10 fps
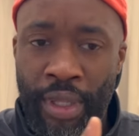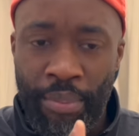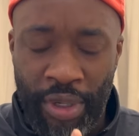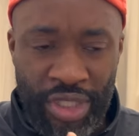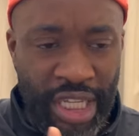
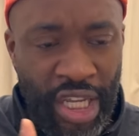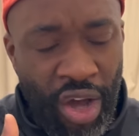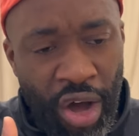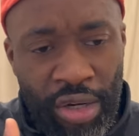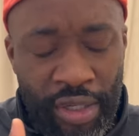because he
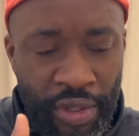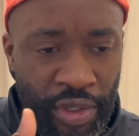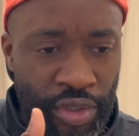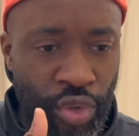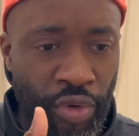can't
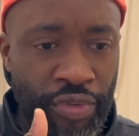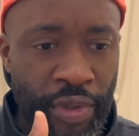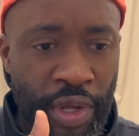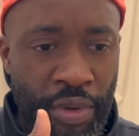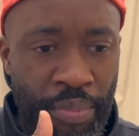
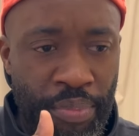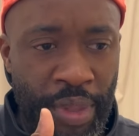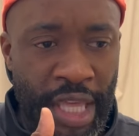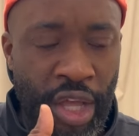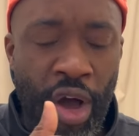
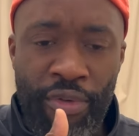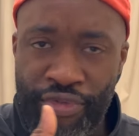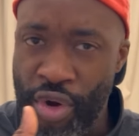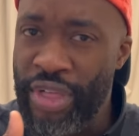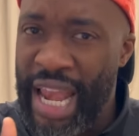
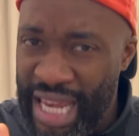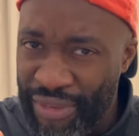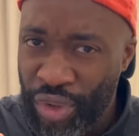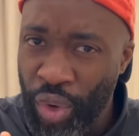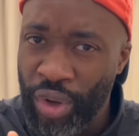throw that
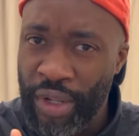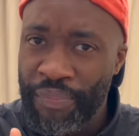left hook